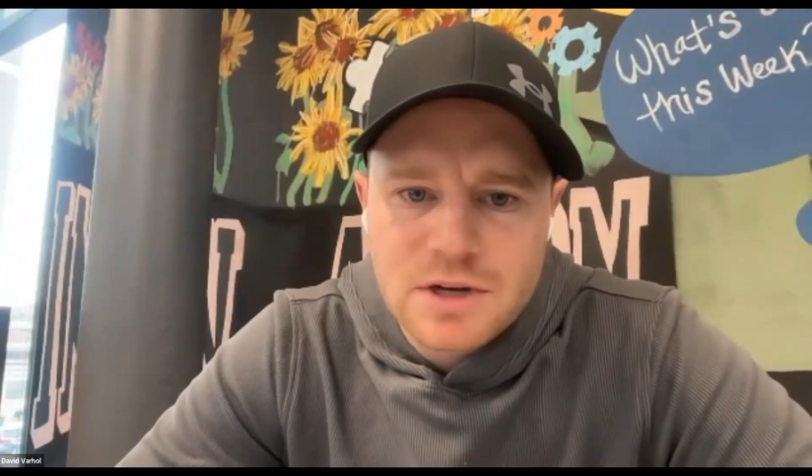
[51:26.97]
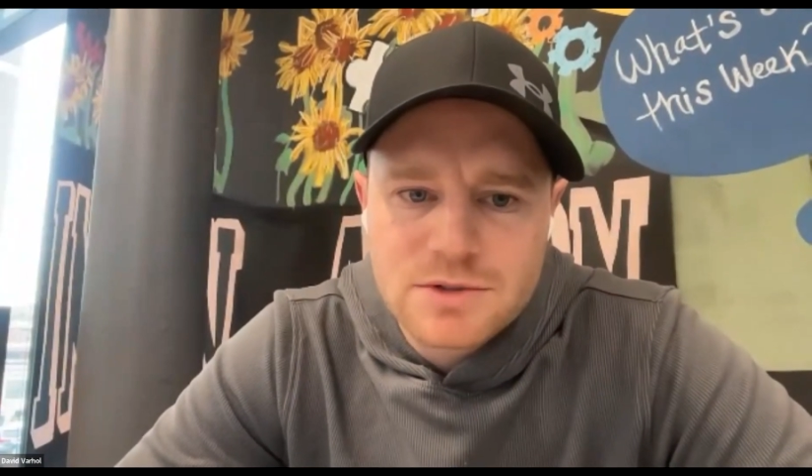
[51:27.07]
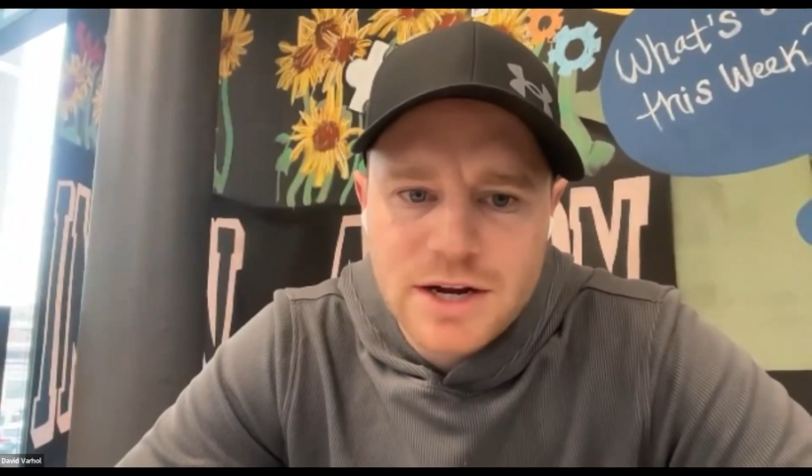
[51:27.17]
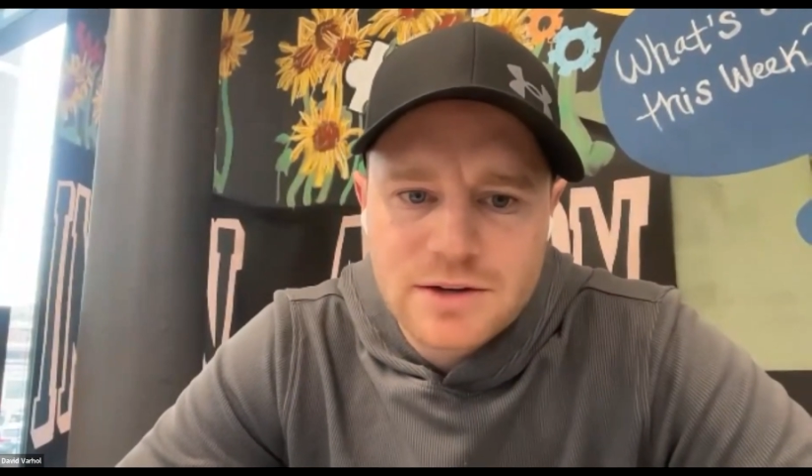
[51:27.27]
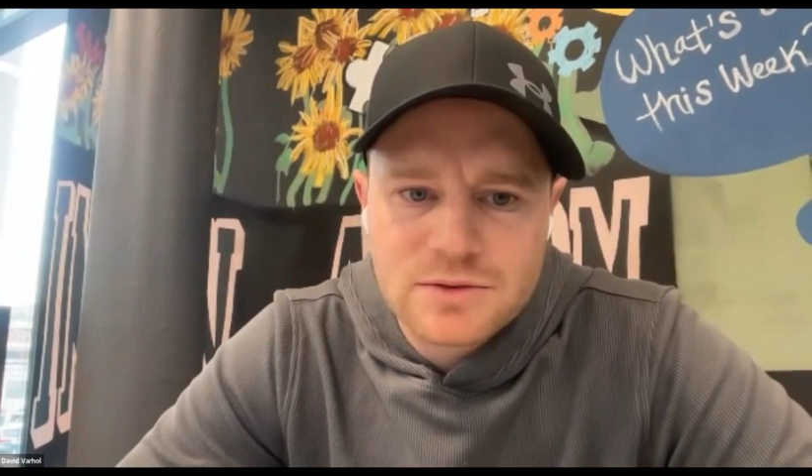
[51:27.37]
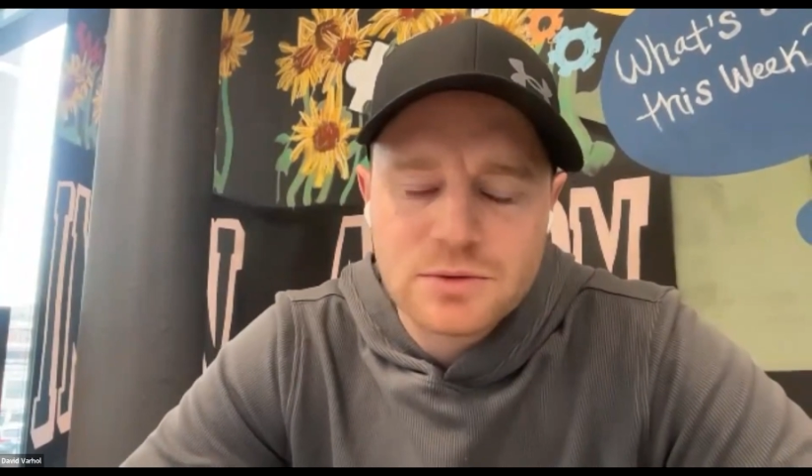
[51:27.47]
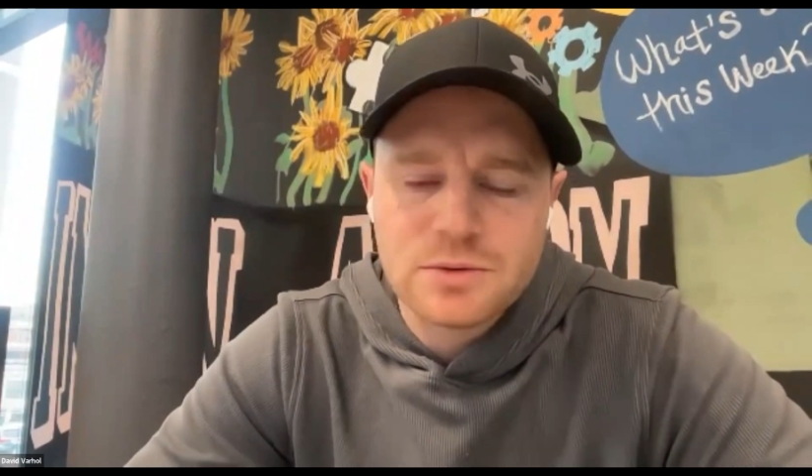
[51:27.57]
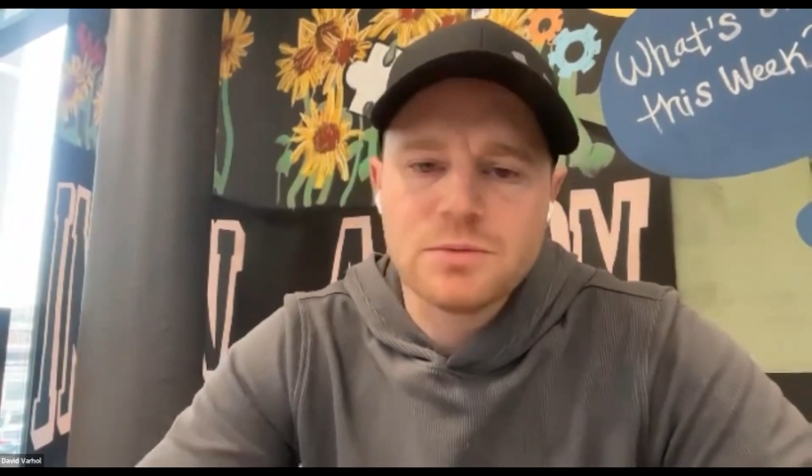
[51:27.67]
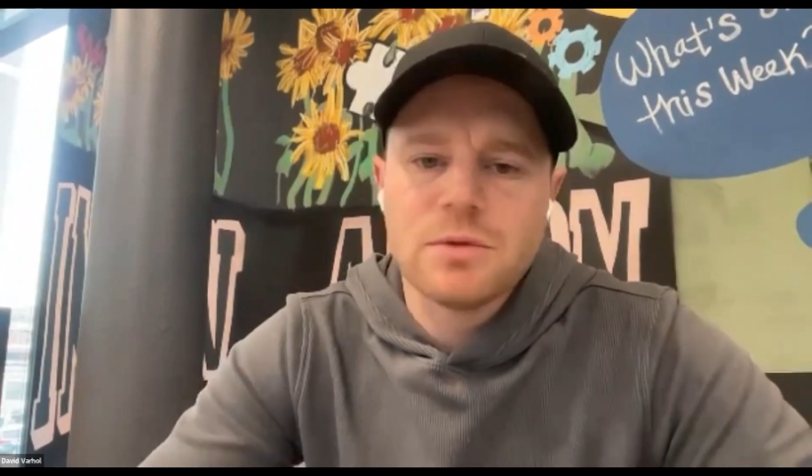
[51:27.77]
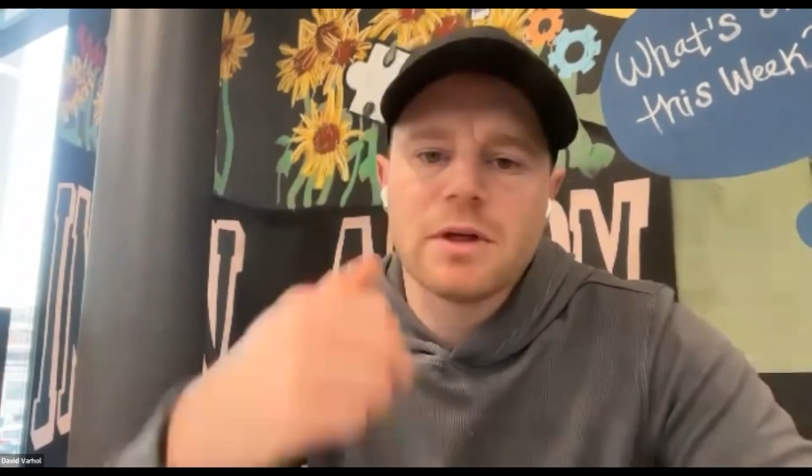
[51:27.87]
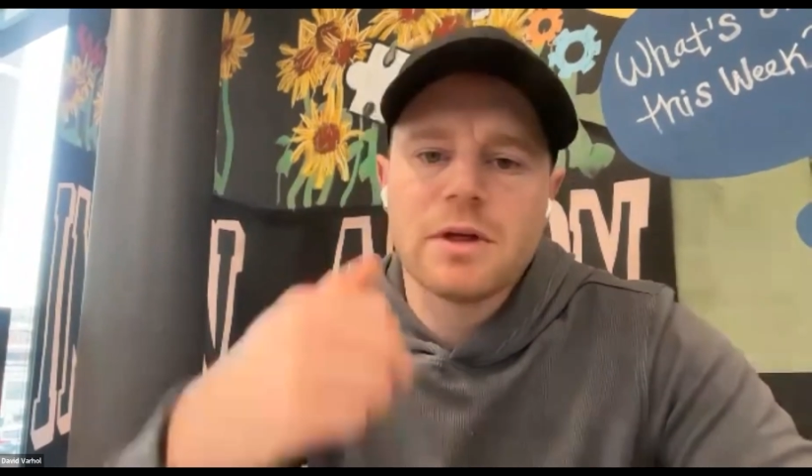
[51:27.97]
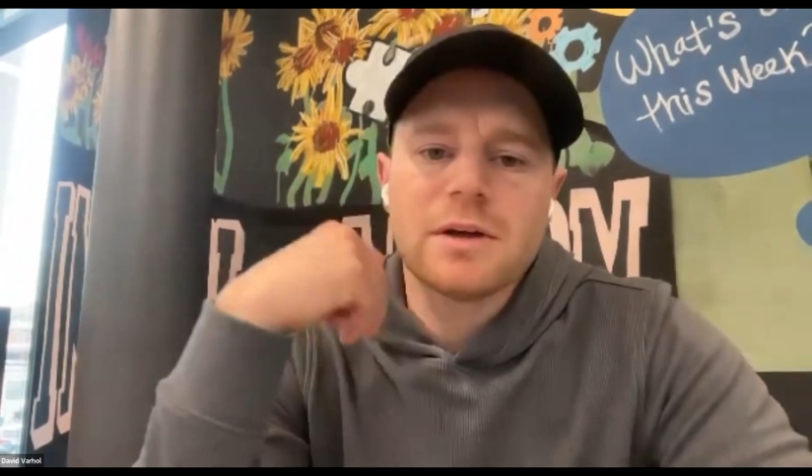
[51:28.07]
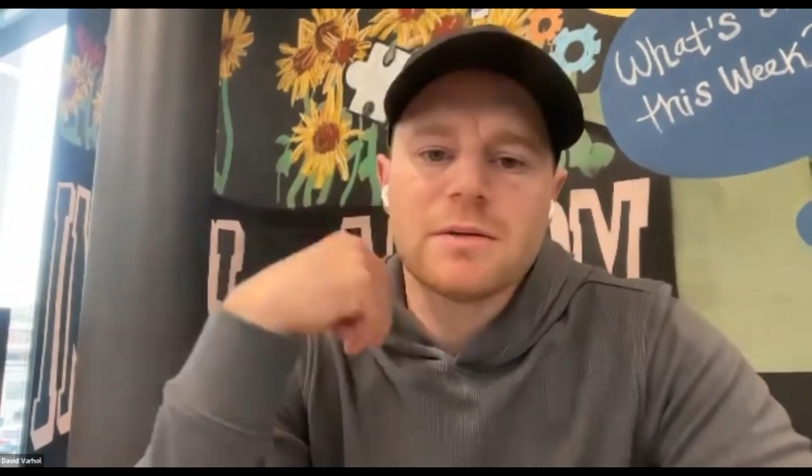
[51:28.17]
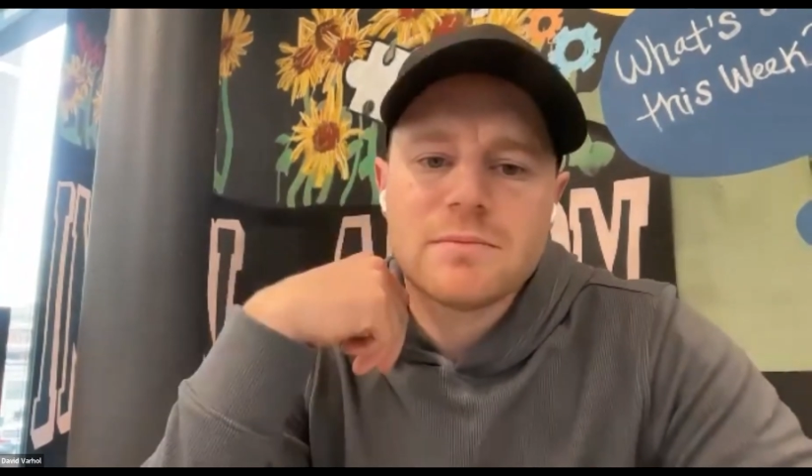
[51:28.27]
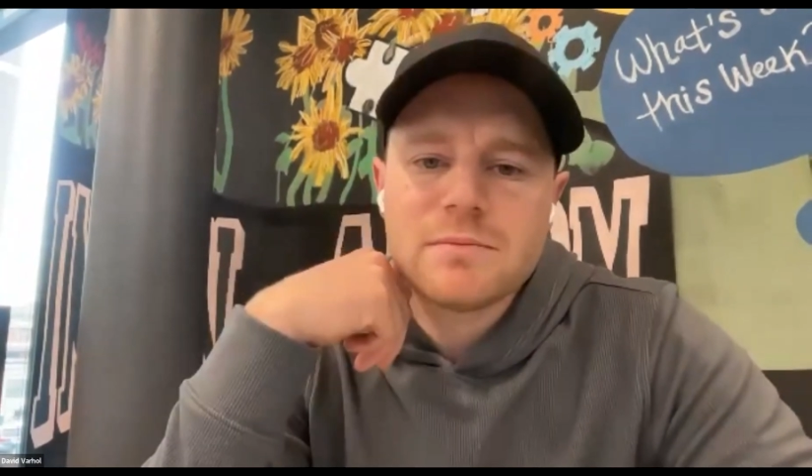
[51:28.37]
be subject to
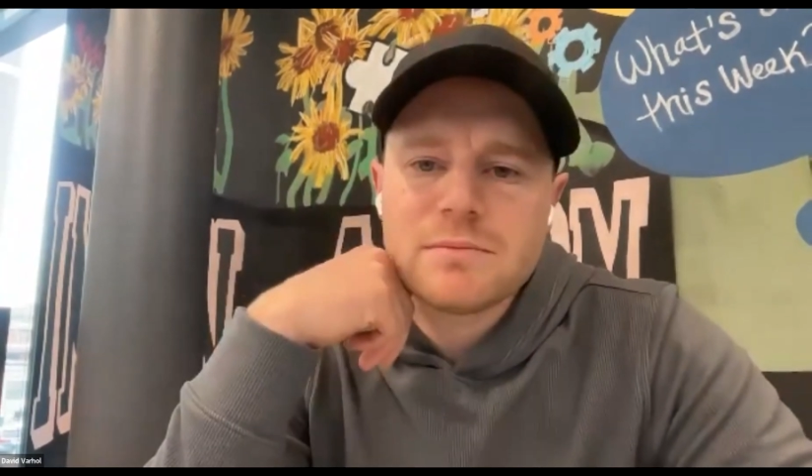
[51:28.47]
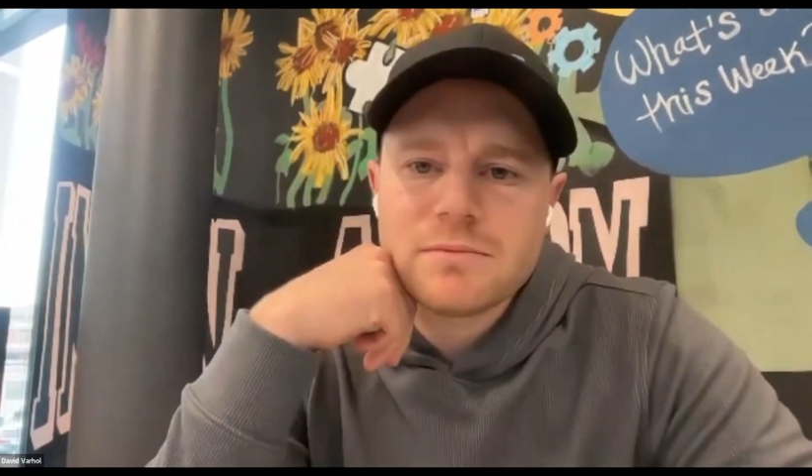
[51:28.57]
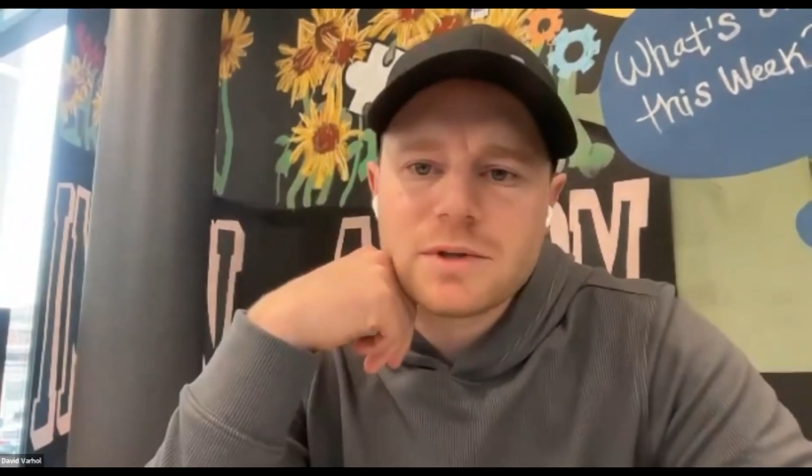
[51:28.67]
the